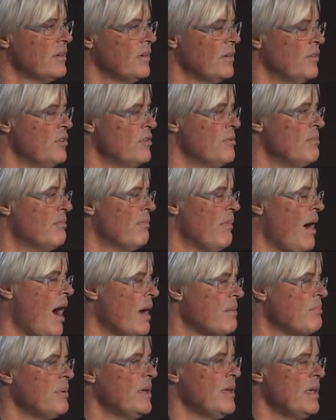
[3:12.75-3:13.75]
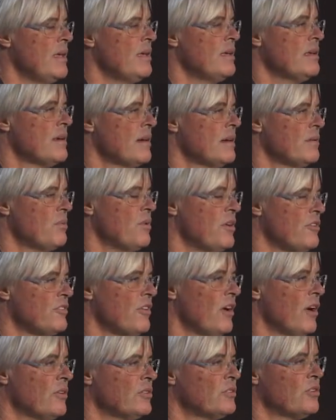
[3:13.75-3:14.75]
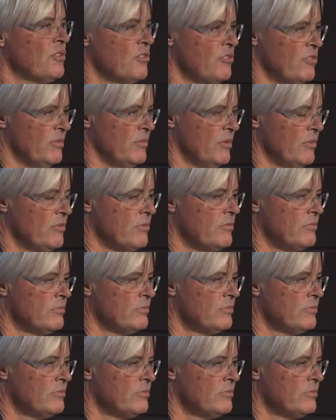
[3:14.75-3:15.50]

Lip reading: you might be without customers.